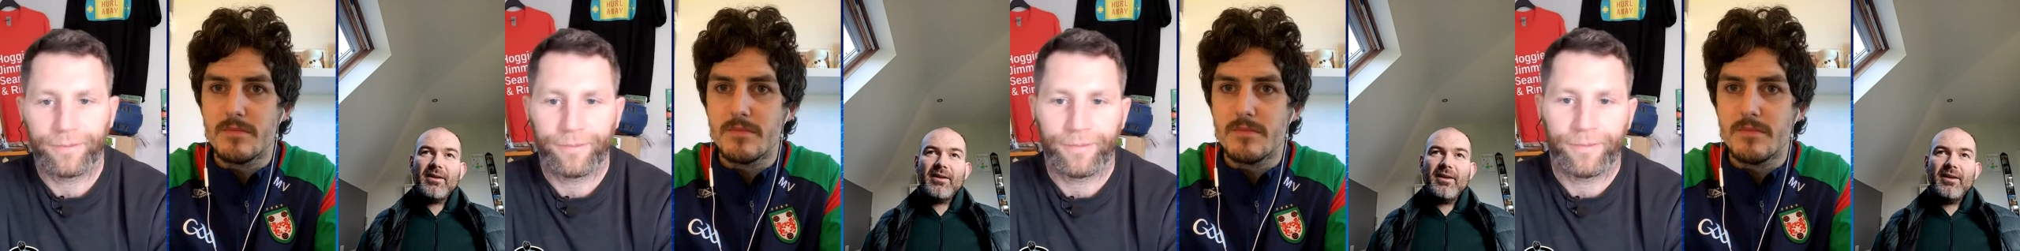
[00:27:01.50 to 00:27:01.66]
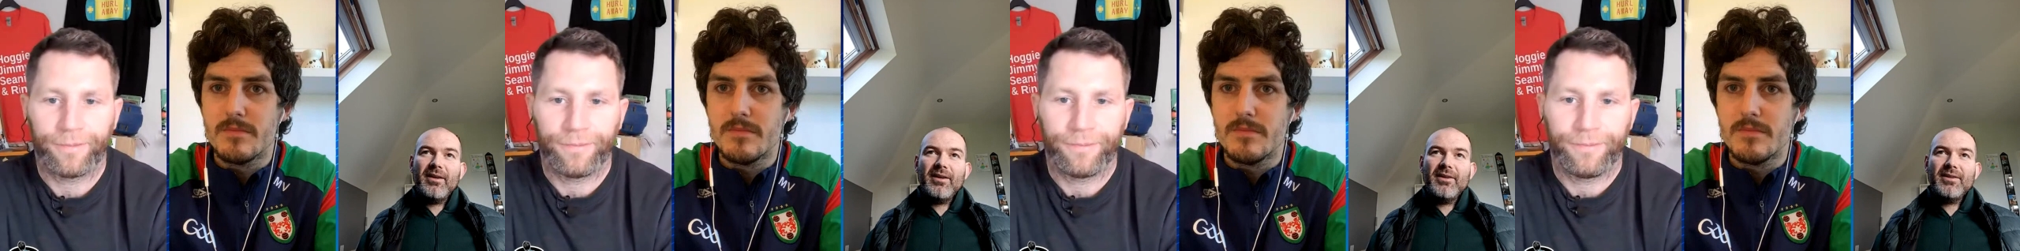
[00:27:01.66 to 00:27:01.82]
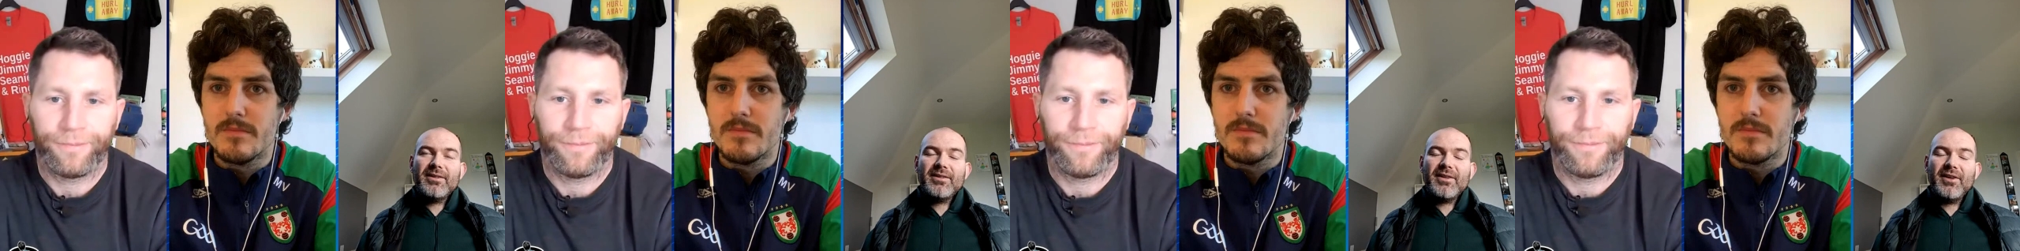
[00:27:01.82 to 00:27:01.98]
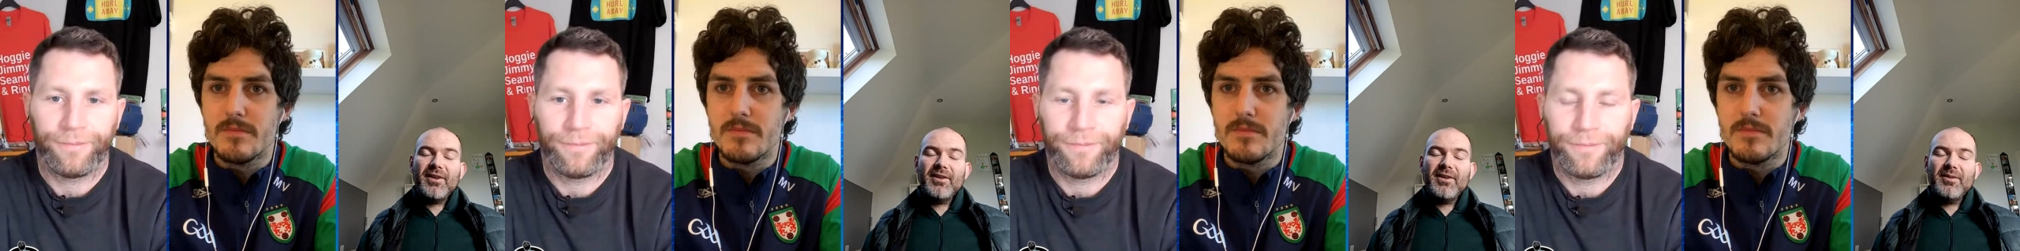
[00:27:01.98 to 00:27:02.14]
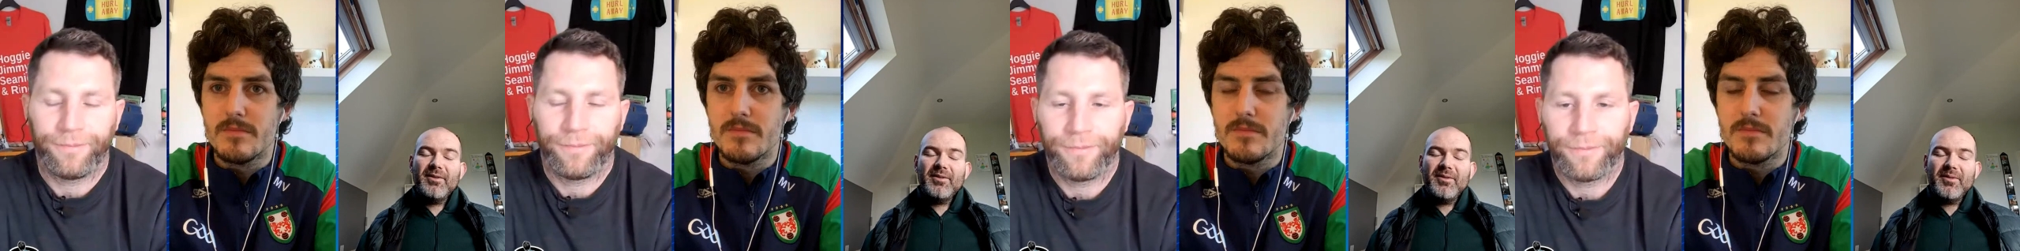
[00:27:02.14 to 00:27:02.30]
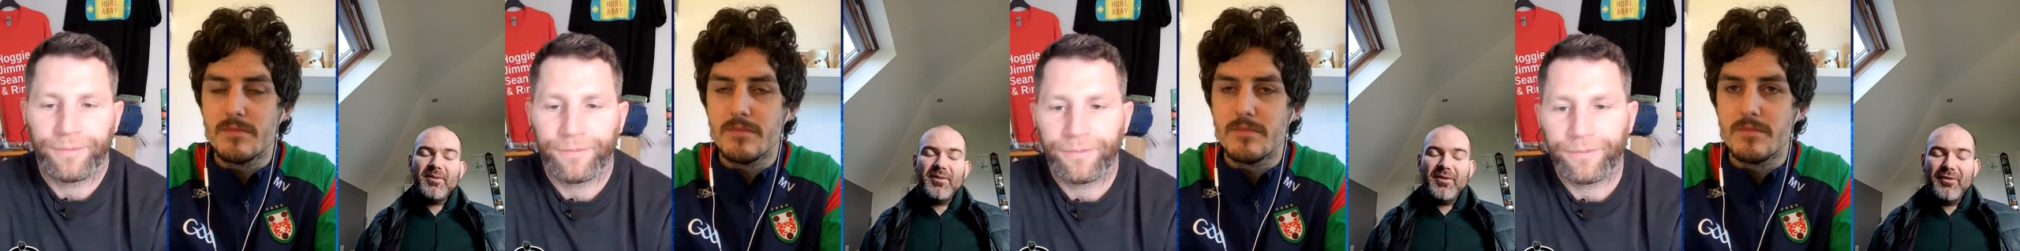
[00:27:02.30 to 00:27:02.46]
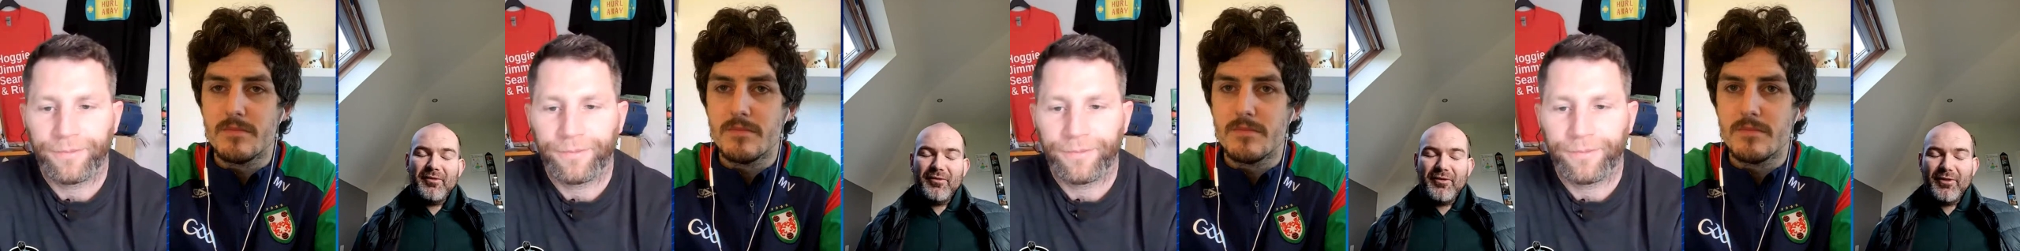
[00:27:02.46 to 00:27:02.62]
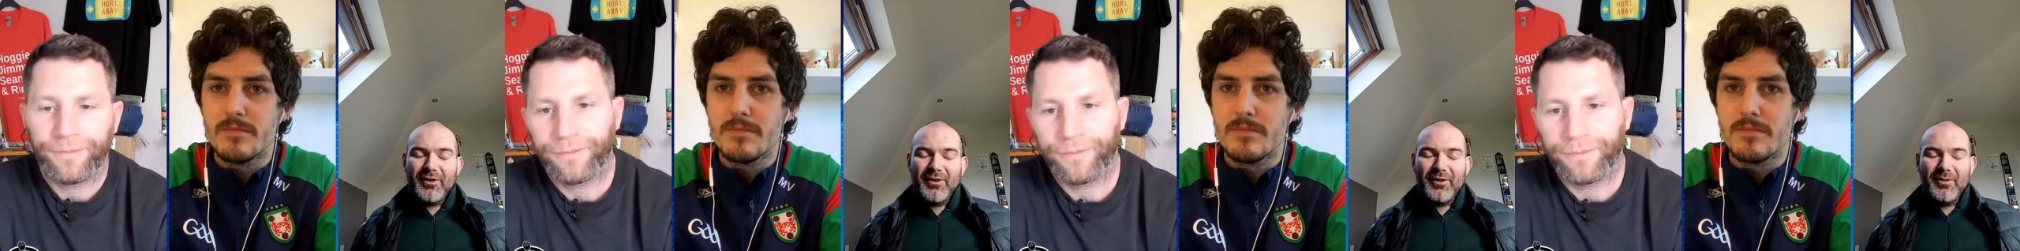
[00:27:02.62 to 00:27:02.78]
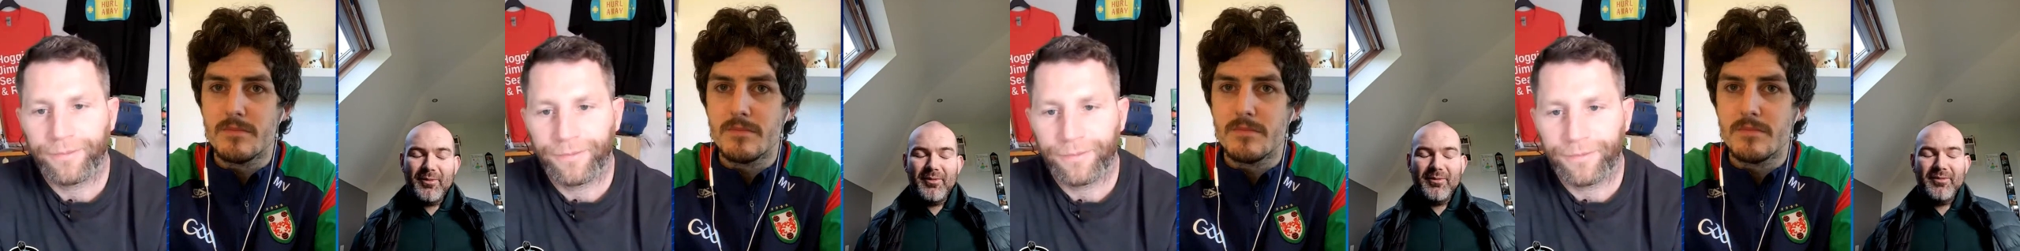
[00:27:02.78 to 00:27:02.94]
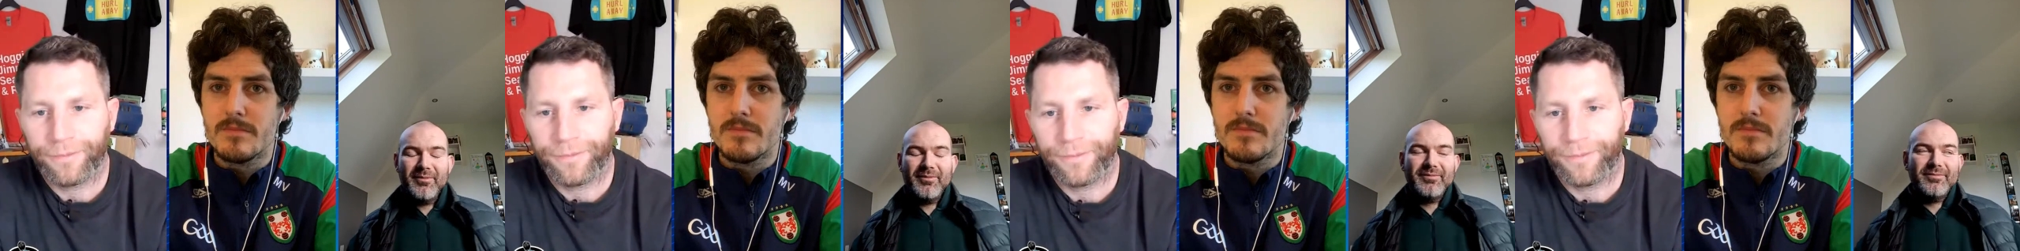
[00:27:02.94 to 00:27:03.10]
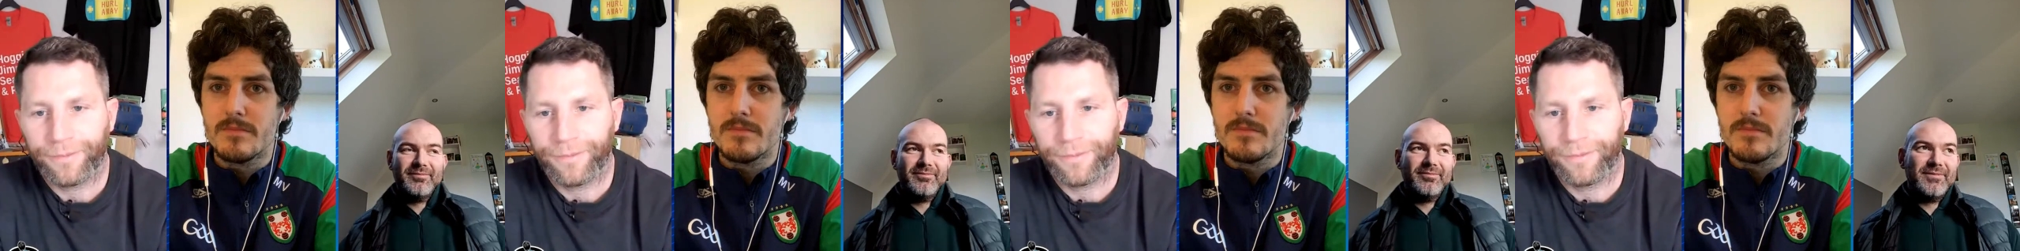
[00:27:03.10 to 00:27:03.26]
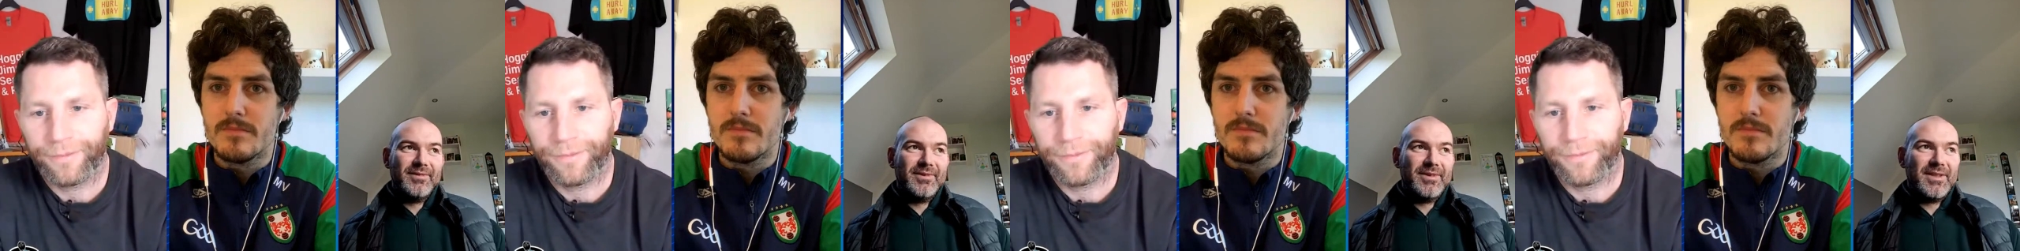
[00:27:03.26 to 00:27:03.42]
Speaker 1: I signed for
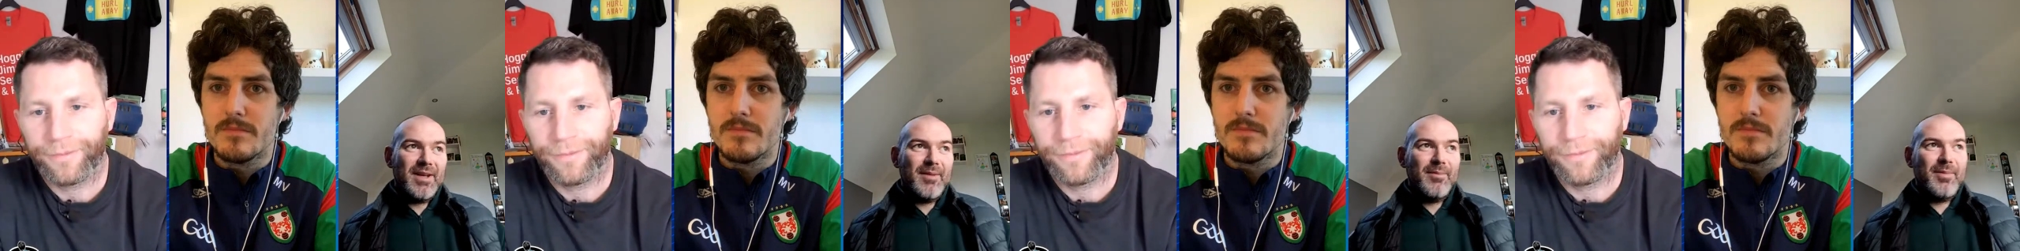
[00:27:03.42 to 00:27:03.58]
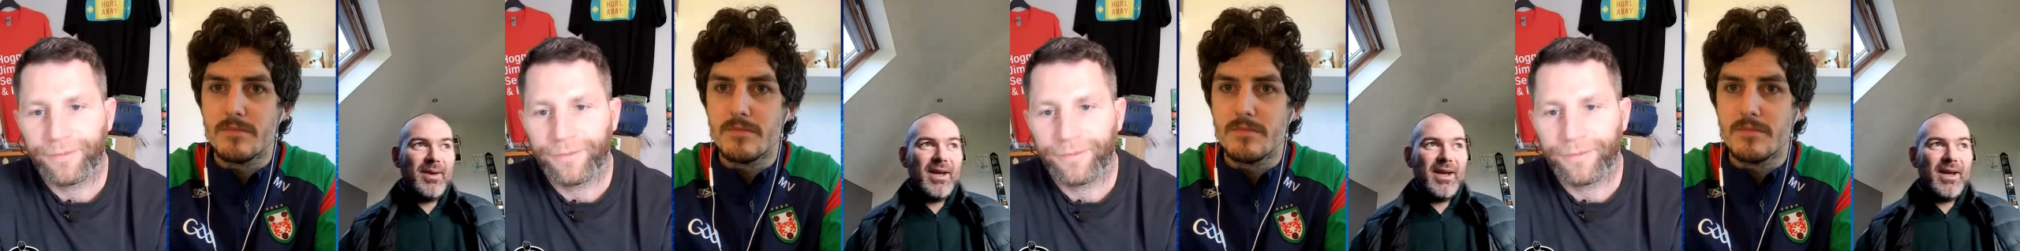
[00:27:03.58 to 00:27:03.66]
St